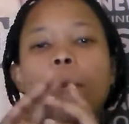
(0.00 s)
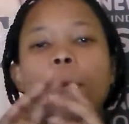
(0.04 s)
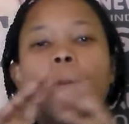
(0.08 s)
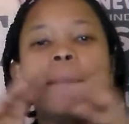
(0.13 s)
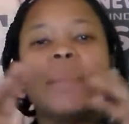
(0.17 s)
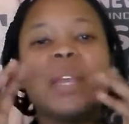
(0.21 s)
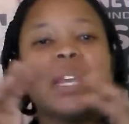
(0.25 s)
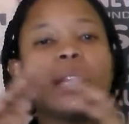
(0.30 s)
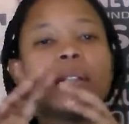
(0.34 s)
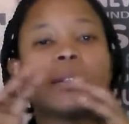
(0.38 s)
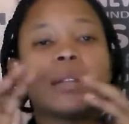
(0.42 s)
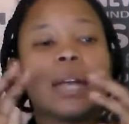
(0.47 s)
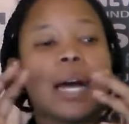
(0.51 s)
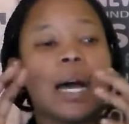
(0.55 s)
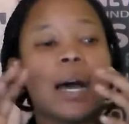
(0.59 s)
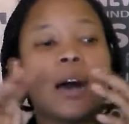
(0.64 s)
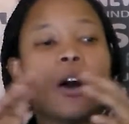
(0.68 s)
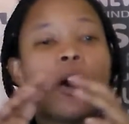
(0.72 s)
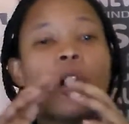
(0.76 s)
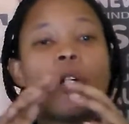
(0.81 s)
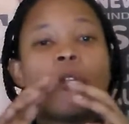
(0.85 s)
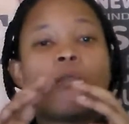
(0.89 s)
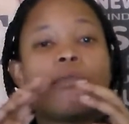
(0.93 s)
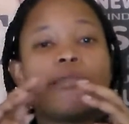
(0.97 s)
meal
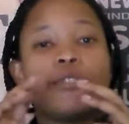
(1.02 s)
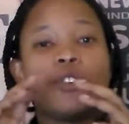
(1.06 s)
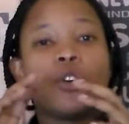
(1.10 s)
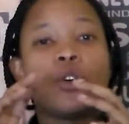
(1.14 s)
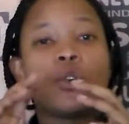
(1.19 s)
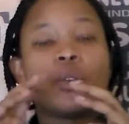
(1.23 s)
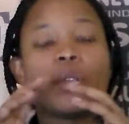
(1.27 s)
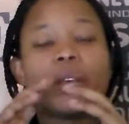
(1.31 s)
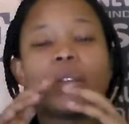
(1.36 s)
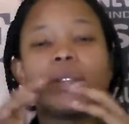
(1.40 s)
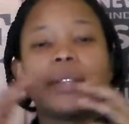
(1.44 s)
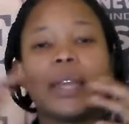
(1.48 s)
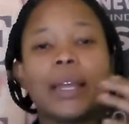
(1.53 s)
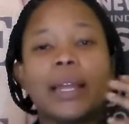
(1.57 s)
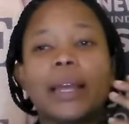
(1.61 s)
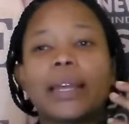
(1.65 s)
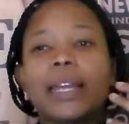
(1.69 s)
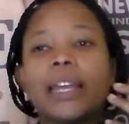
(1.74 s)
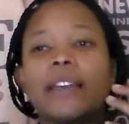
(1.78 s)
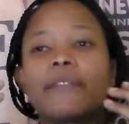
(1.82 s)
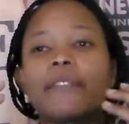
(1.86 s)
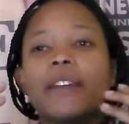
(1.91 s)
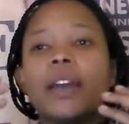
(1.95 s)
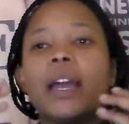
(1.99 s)
of, you know, the day.
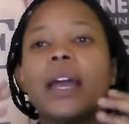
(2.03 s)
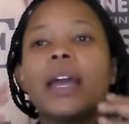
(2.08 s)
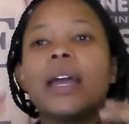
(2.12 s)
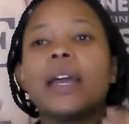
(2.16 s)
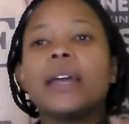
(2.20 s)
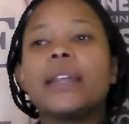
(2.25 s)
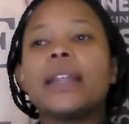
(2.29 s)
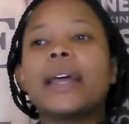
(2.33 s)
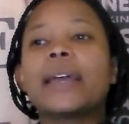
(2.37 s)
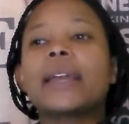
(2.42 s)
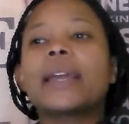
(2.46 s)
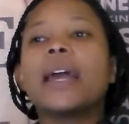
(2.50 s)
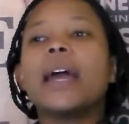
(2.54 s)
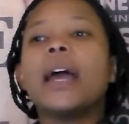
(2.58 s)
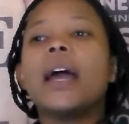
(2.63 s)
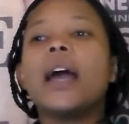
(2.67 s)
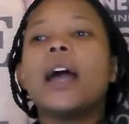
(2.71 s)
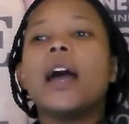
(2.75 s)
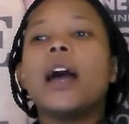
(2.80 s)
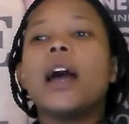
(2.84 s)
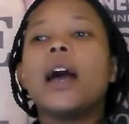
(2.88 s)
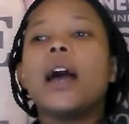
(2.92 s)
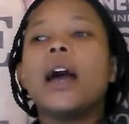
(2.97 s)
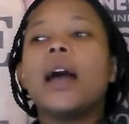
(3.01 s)
Like, if like,
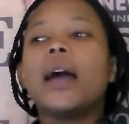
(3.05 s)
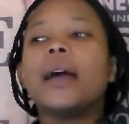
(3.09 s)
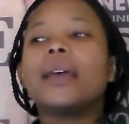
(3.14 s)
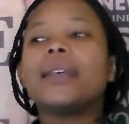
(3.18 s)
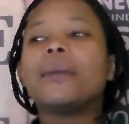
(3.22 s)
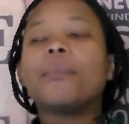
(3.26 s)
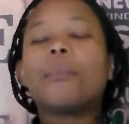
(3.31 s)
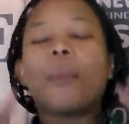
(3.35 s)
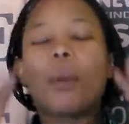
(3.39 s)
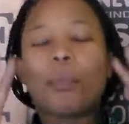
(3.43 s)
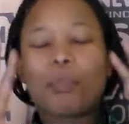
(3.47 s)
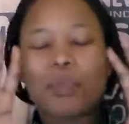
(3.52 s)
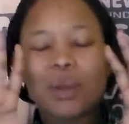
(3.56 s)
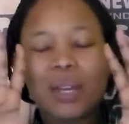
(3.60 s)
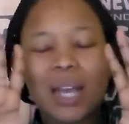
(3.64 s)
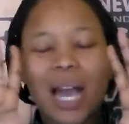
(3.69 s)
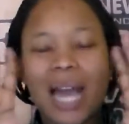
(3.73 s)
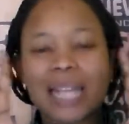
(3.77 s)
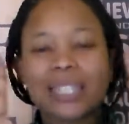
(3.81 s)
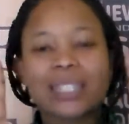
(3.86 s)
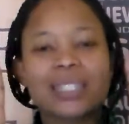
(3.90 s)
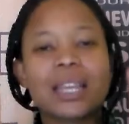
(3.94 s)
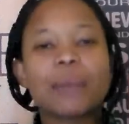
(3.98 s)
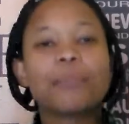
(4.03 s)

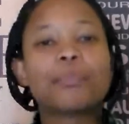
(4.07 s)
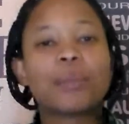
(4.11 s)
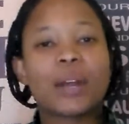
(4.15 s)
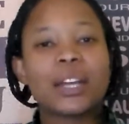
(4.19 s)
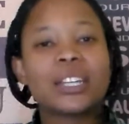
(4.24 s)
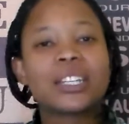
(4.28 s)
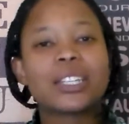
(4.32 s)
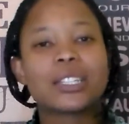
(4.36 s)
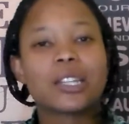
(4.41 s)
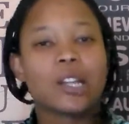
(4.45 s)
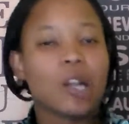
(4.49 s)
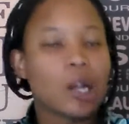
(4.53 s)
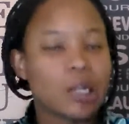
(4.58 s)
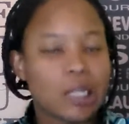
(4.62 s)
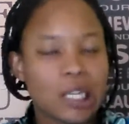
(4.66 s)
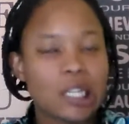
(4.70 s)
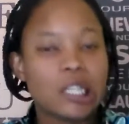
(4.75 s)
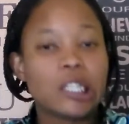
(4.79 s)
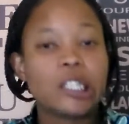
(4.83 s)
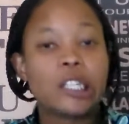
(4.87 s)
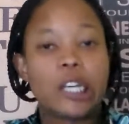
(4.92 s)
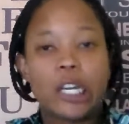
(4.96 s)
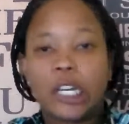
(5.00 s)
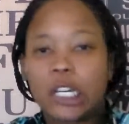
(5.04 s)
I just think brunch is a lot
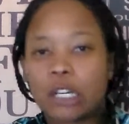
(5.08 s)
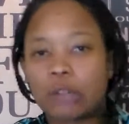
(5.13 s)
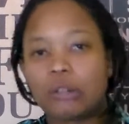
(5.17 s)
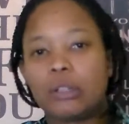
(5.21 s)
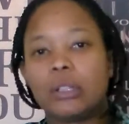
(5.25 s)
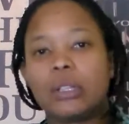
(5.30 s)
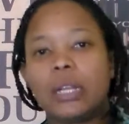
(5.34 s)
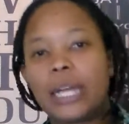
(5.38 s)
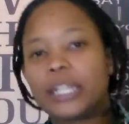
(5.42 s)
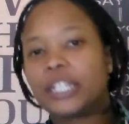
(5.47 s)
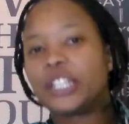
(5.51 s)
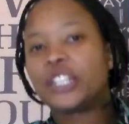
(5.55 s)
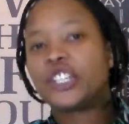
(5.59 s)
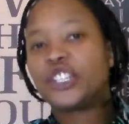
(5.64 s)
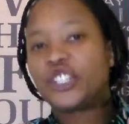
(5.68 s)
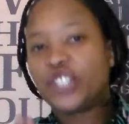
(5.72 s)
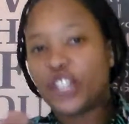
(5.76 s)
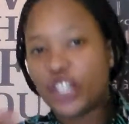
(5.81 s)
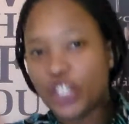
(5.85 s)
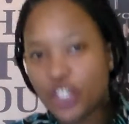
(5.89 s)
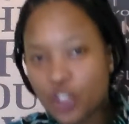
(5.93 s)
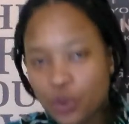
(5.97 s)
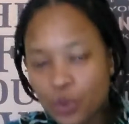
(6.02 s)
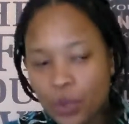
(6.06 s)
in general. I just
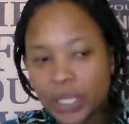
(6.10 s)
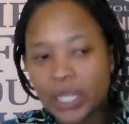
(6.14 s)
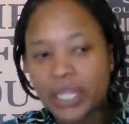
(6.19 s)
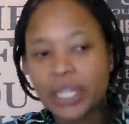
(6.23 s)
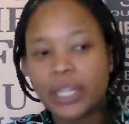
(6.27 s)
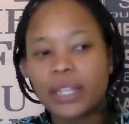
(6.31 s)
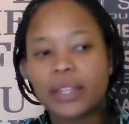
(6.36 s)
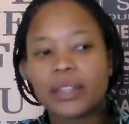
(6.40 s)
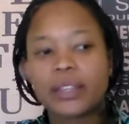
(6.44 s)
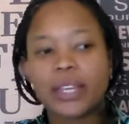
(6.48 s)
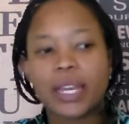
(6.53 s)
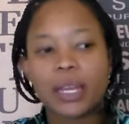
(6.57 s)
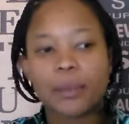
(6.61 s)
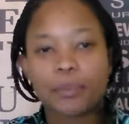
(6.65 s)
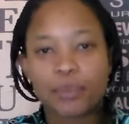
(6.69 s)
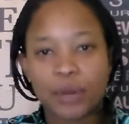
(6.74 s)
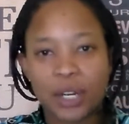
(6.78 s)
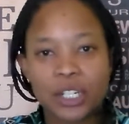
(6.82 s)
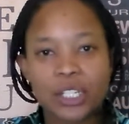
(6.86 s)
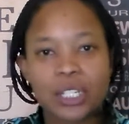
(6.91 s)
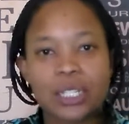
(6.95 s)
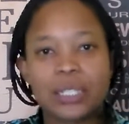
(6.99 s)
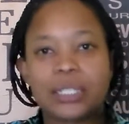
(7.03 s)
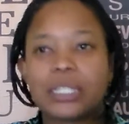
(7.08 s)
generally think
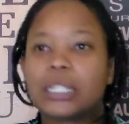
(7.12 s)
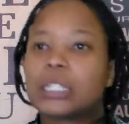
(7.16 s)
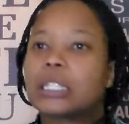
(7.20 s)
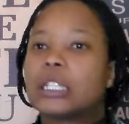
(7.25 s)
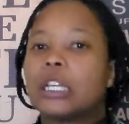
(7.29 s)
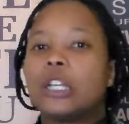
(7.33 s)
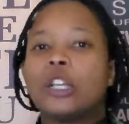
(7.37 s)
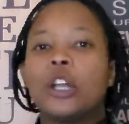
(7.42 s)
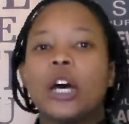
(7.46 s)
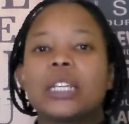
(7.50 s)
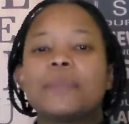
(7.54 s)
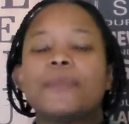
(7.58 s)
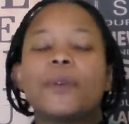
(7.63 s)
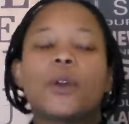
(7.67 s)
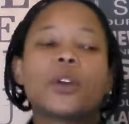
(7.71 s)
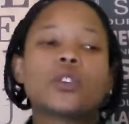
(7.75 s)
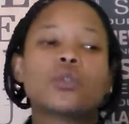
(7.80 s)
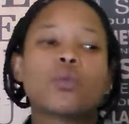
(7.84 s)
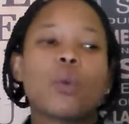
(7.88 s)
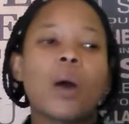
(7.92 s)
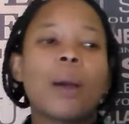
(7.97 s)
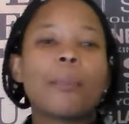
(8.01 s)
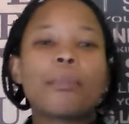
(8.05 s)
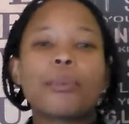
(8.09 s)
brunch is just a lot,
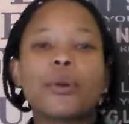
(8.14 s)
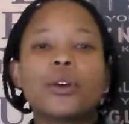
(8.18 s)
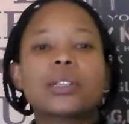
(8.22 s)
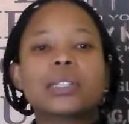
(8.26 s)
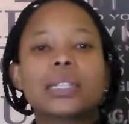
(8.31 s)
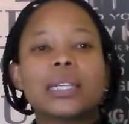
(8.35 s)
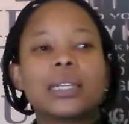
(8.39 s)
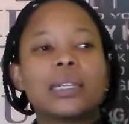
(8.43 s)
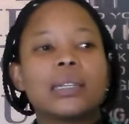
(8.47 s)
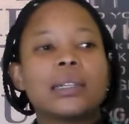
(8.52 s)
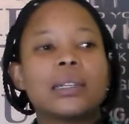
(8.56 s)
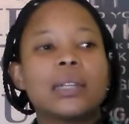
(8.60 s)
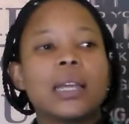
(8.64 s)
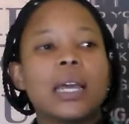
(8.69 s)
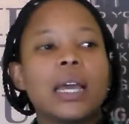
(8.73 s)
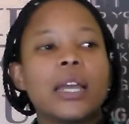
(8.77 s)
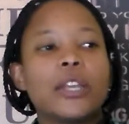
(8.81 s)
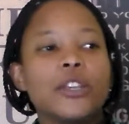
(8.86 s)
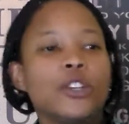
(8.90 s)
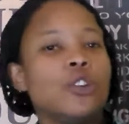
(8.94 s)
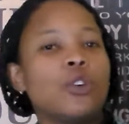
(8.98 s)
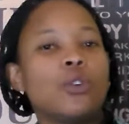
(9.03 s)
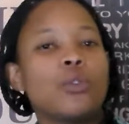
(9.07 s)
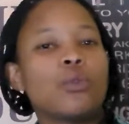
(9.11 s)
because one person,
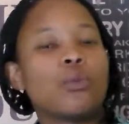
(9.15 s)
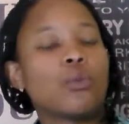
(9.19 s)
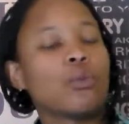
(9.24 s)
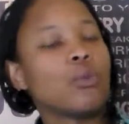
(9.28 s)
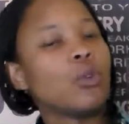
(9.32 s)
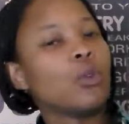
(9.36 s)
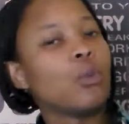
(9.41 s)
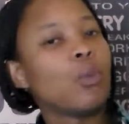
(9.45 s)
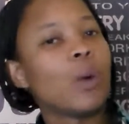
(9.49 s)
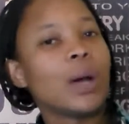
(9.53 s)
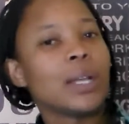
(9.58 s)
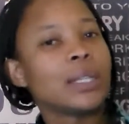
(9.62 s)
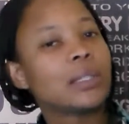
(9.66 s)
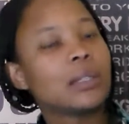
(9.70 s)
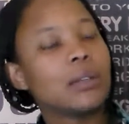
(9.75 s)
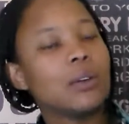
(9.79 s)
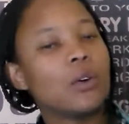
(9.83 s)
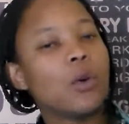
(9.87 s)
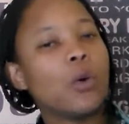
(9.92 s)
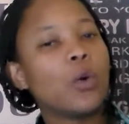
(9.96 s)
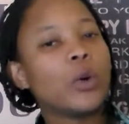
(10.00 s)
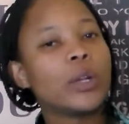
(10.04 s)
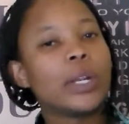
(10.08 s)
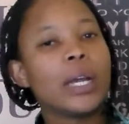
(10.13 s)
you know, will want
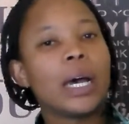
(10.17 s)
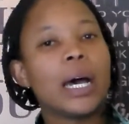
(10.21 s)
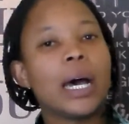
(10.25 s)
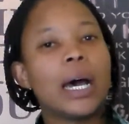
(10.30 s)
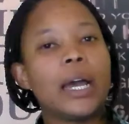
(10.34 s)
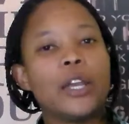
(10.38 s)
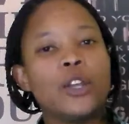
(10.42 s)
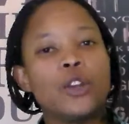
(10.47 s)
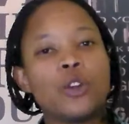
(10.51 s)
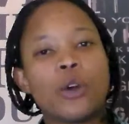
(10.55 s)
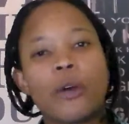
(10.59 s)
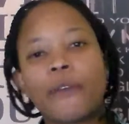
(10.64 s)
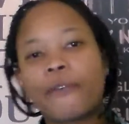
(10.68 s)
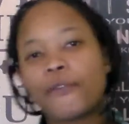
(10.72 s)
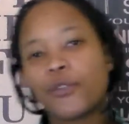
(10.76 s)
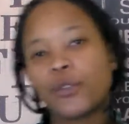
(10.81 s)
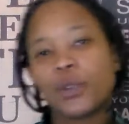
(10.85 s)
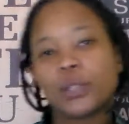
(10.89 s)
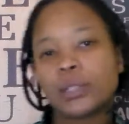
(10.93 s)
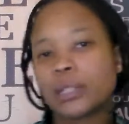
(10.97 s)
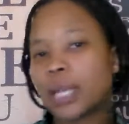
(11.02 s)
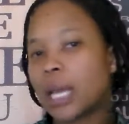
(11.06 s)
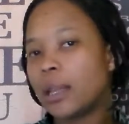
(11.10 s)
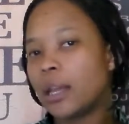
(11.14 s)
to order, you know, a
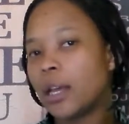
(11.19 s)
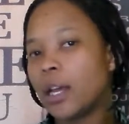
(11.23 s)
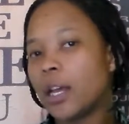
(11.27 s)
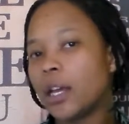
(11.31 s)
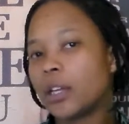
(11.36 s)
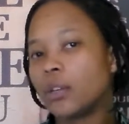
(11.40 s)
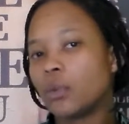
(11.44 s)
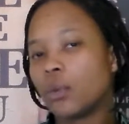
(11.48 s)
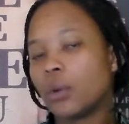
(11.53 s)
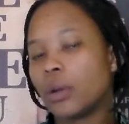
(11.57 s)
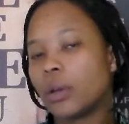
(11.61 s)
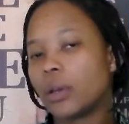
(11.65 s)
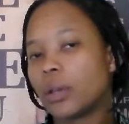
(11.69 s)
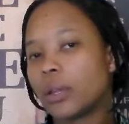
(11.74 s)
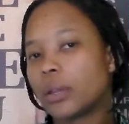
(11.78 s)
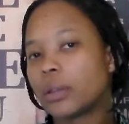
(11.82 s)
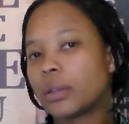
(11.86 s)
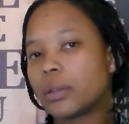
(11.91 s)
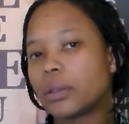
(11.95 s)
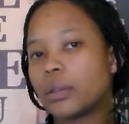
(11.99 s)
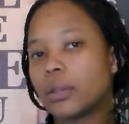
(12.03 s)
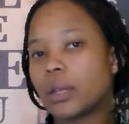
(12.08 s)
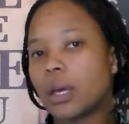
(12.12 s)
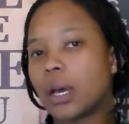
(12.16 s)
fruit salad
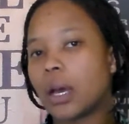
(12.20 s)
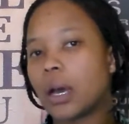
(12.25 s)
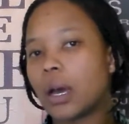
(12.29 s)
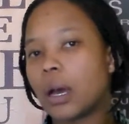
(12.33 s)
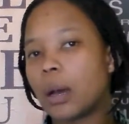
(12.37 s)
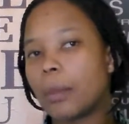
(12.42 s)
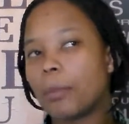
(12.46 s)
with